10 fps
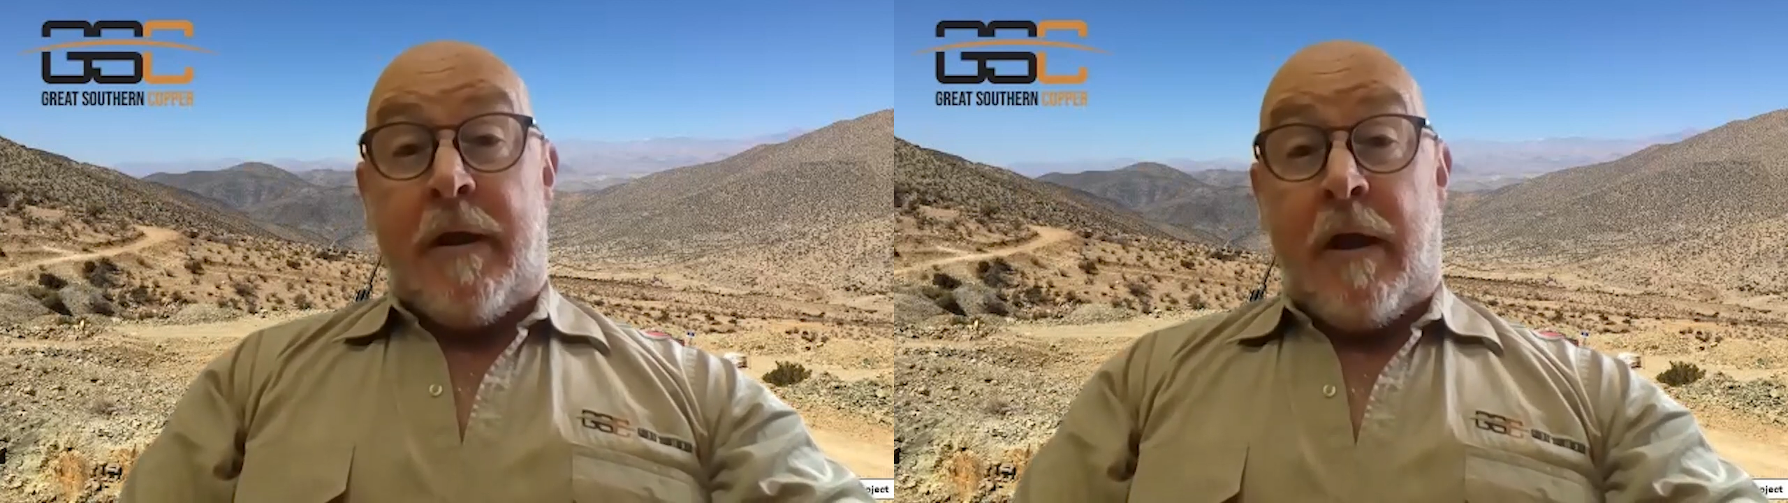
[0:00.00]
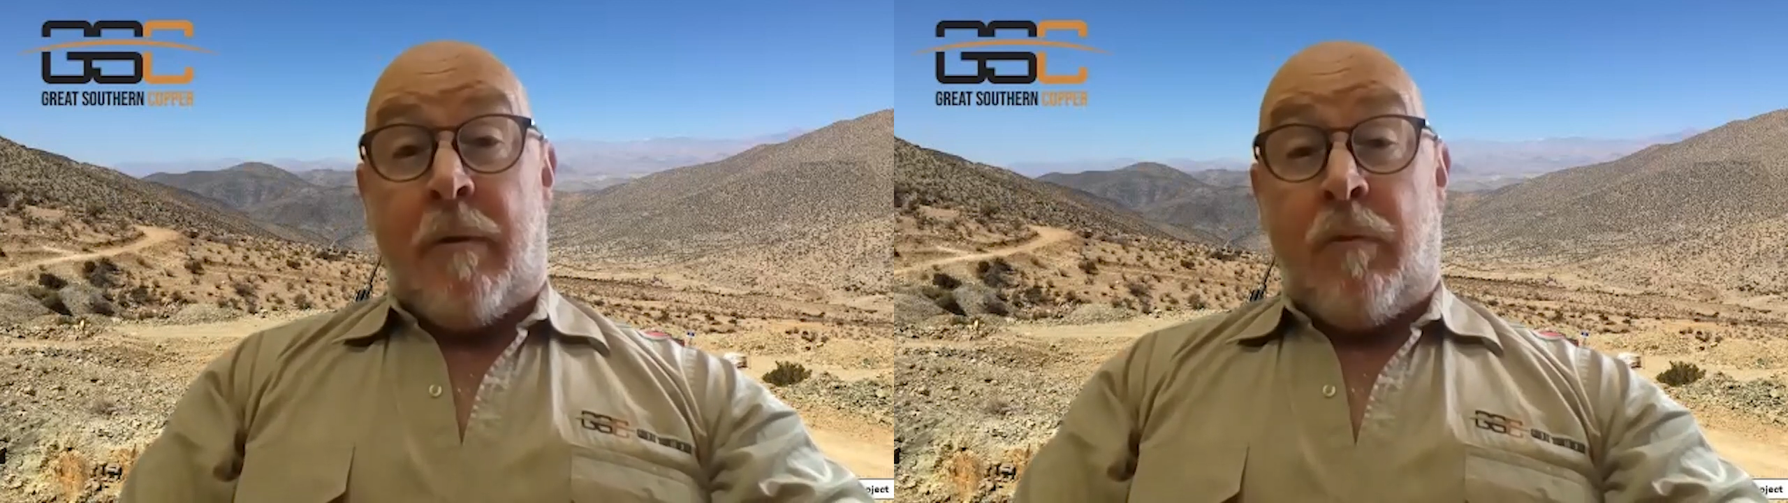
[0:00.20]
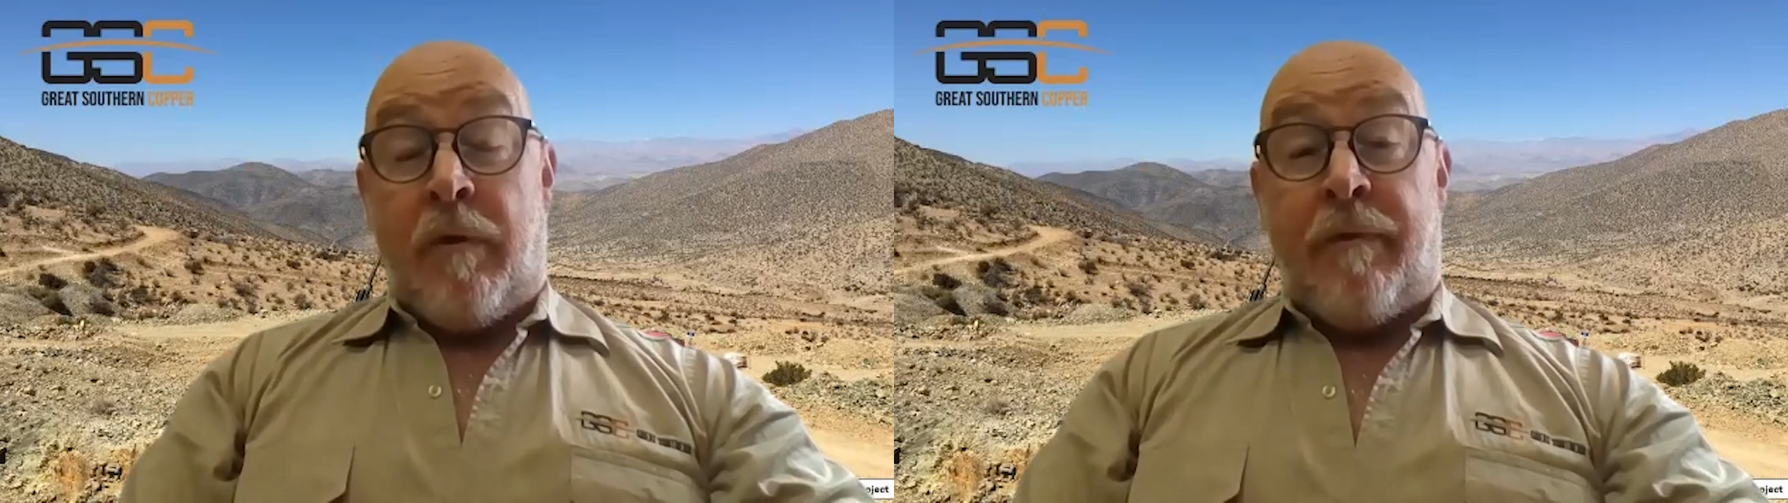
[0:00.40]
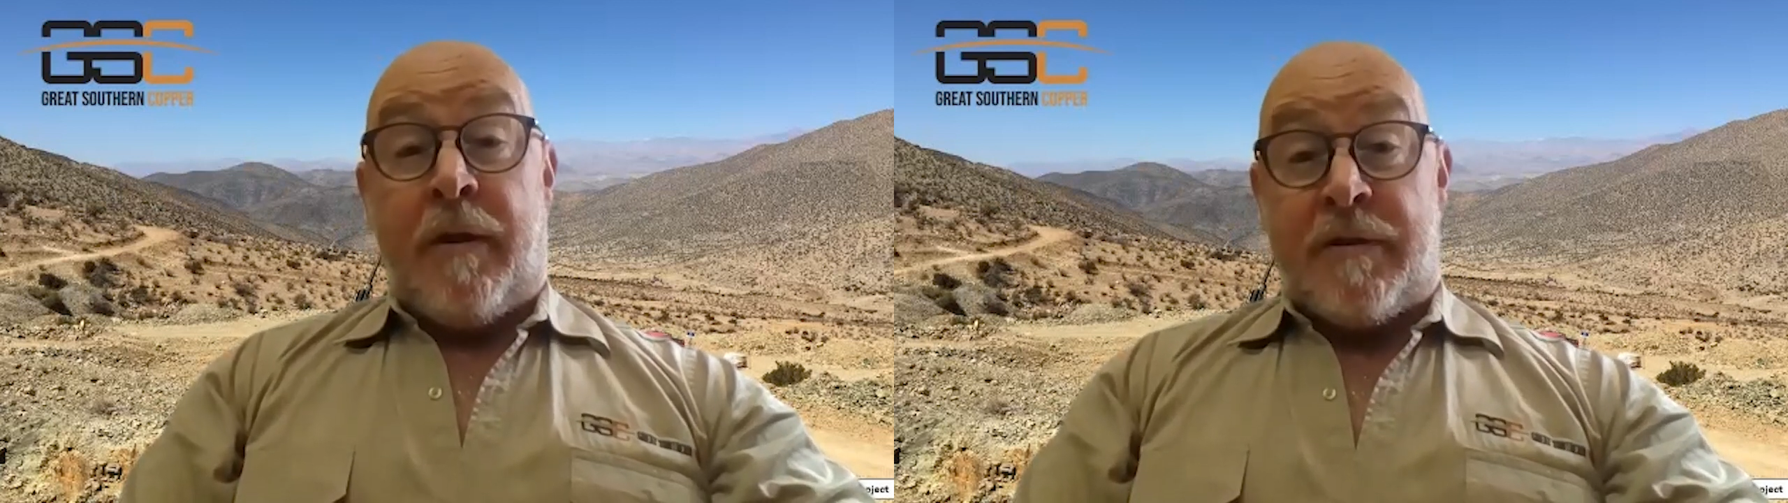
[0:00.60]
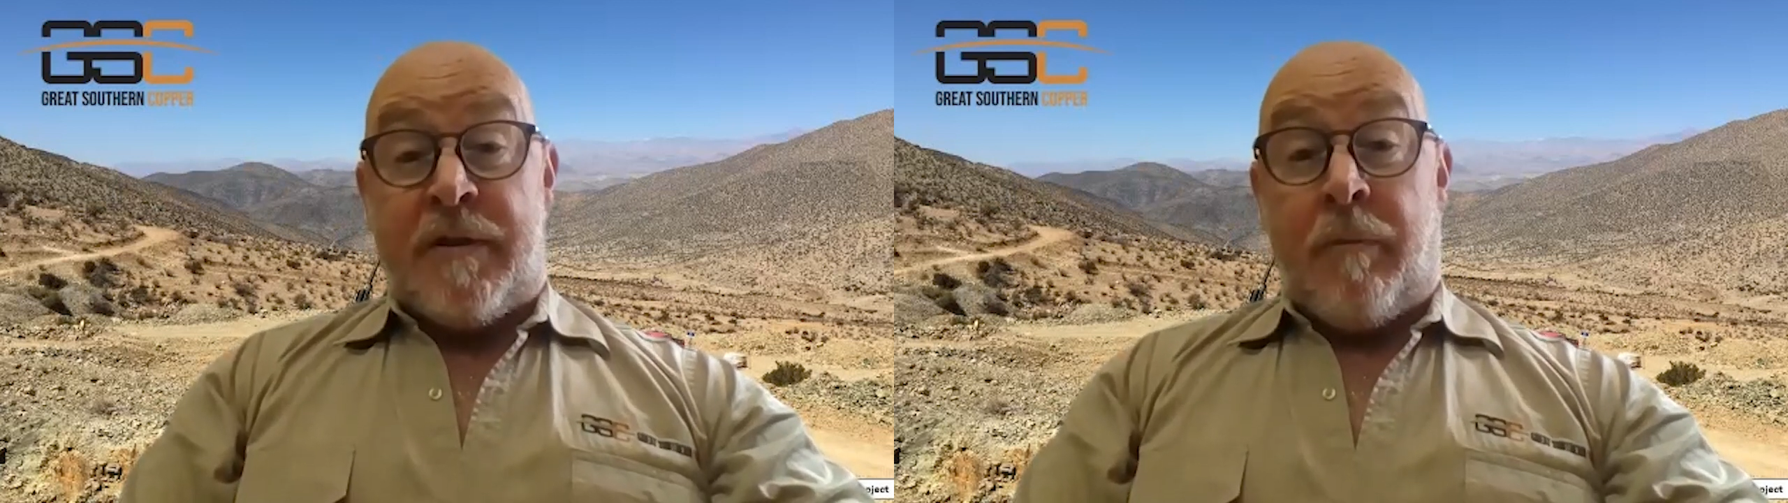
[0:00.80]
we've
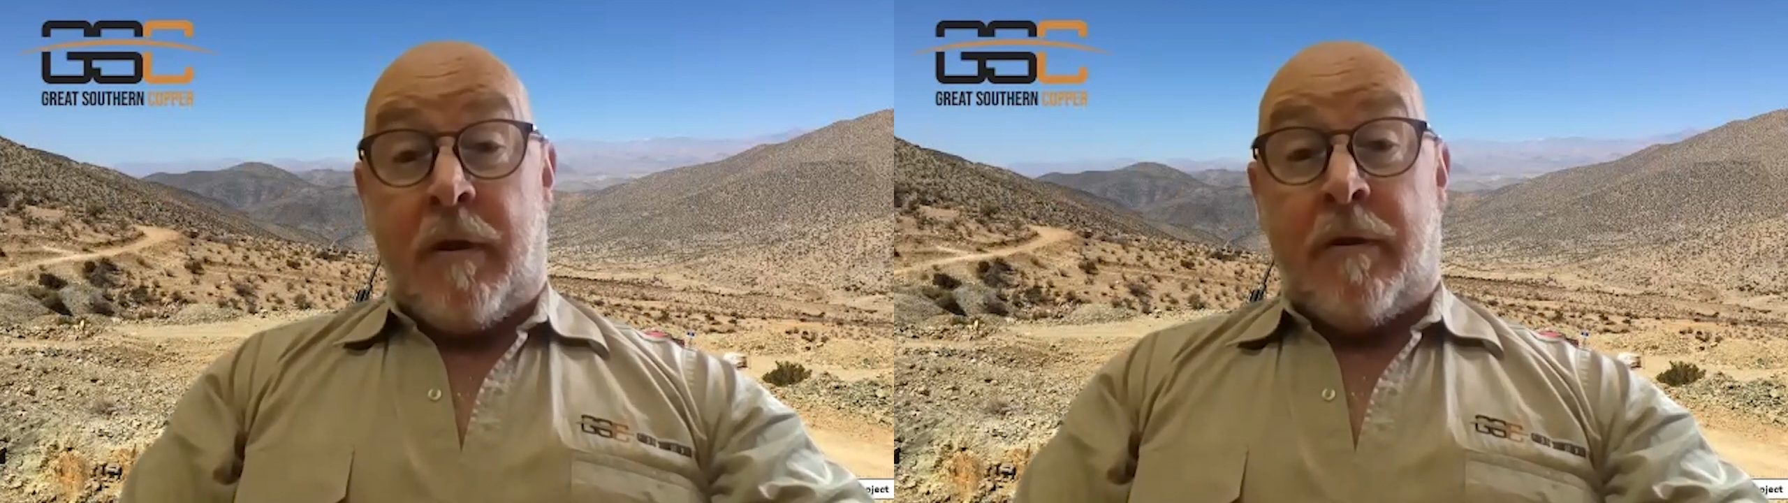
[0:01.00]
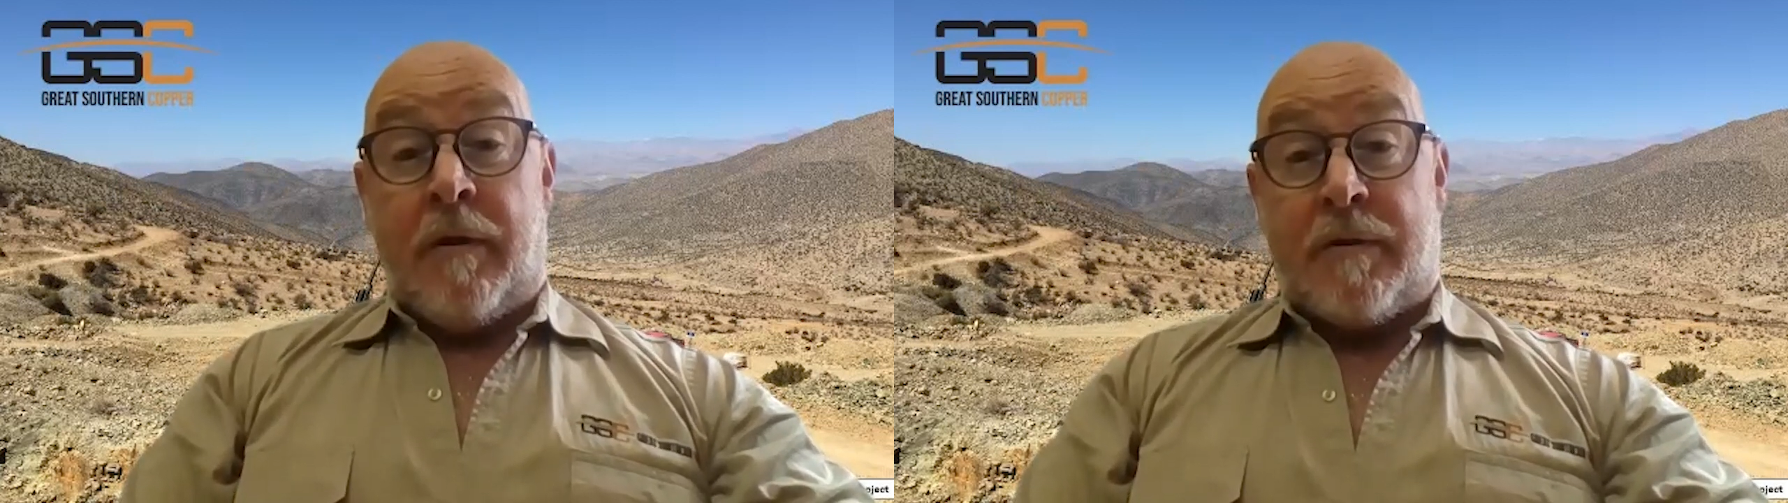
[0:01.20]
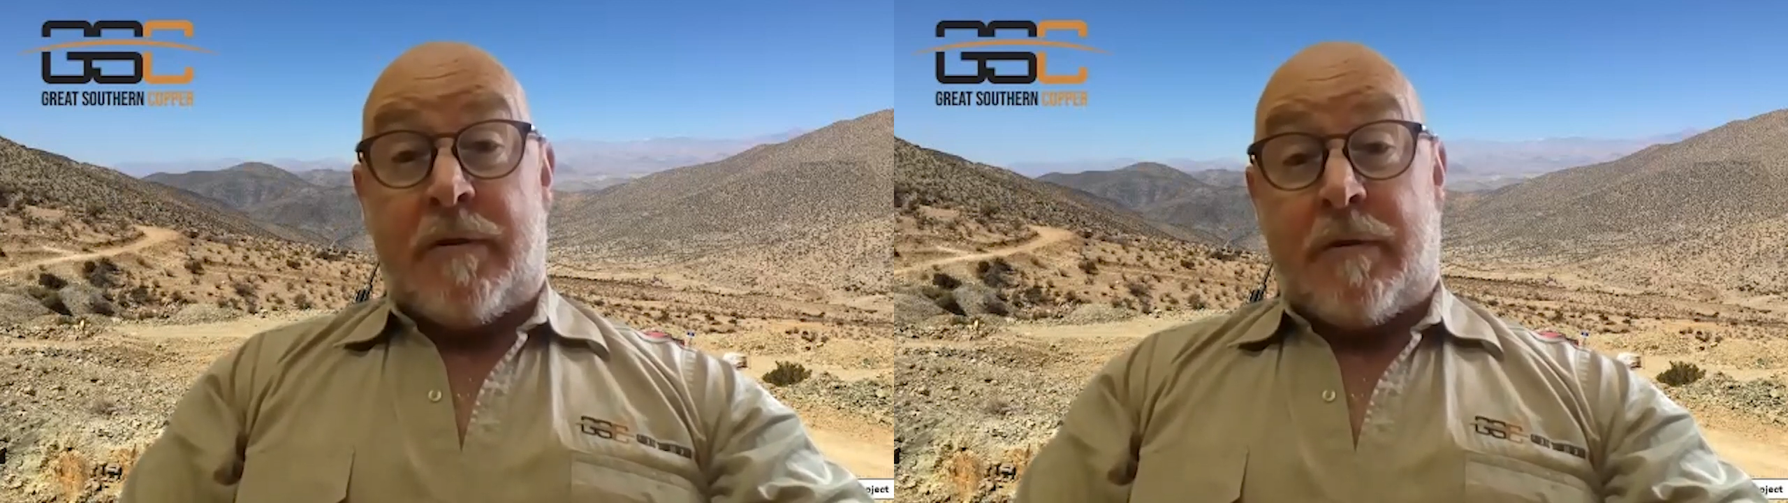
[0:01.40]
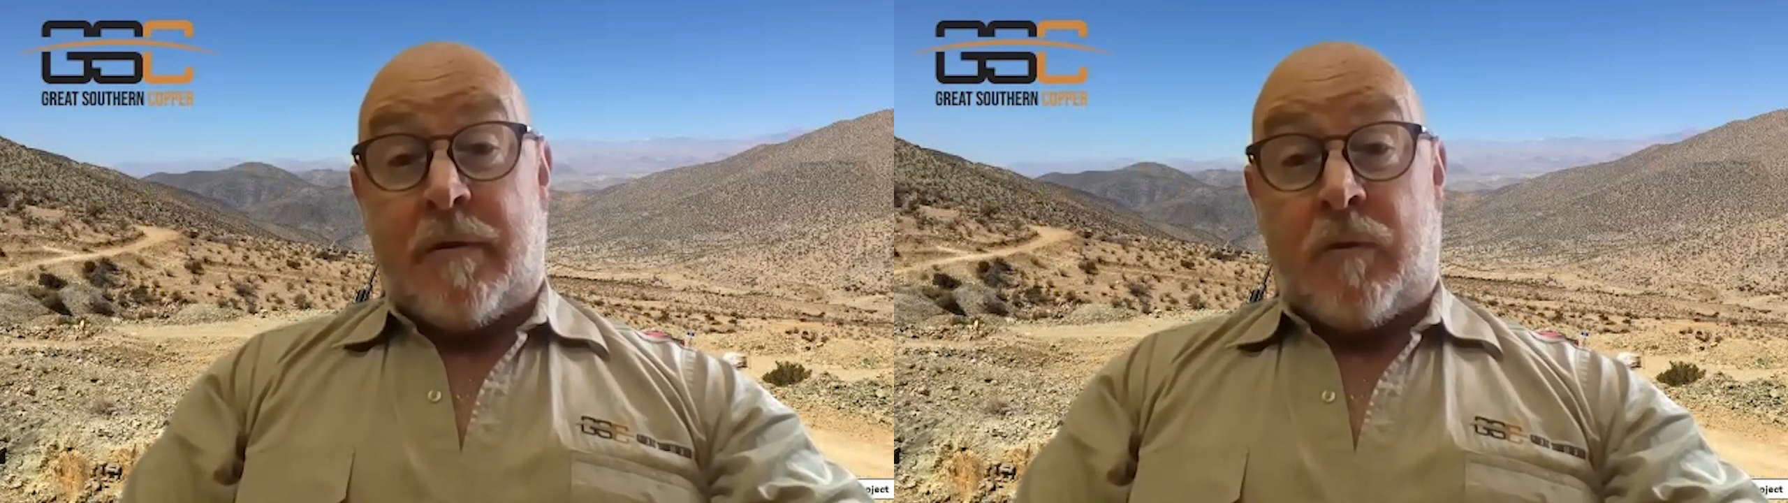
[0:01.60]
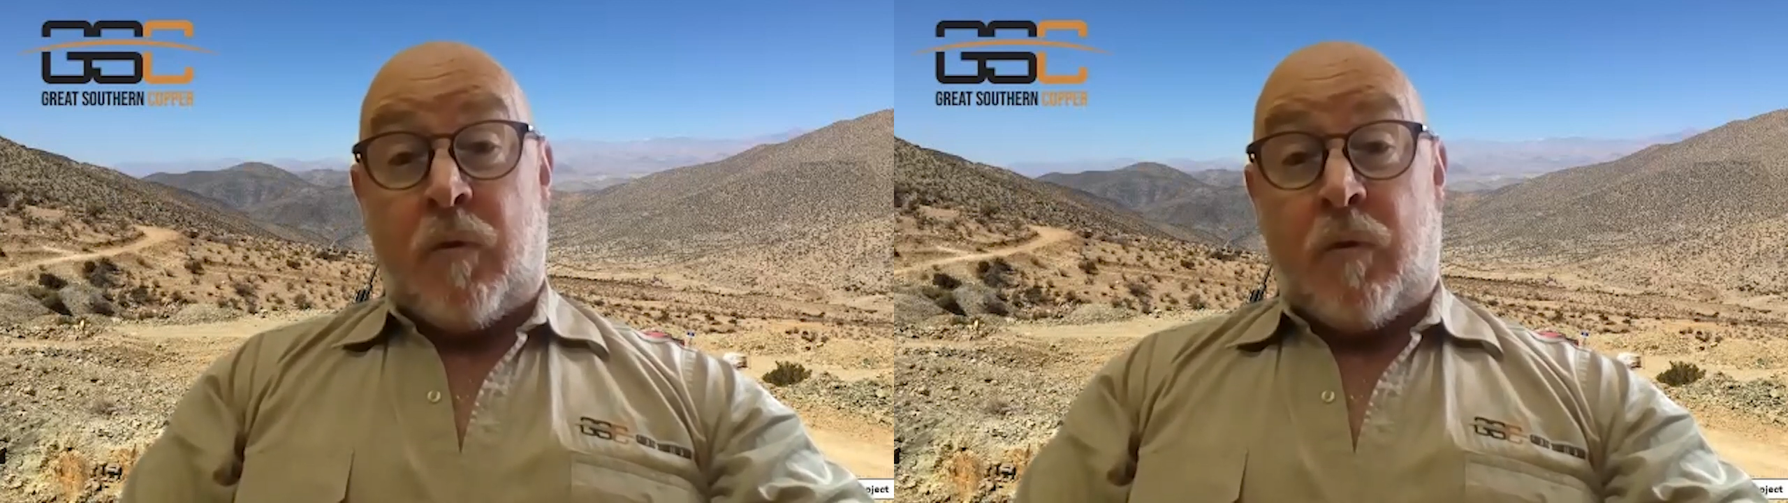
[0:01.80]
hit something that's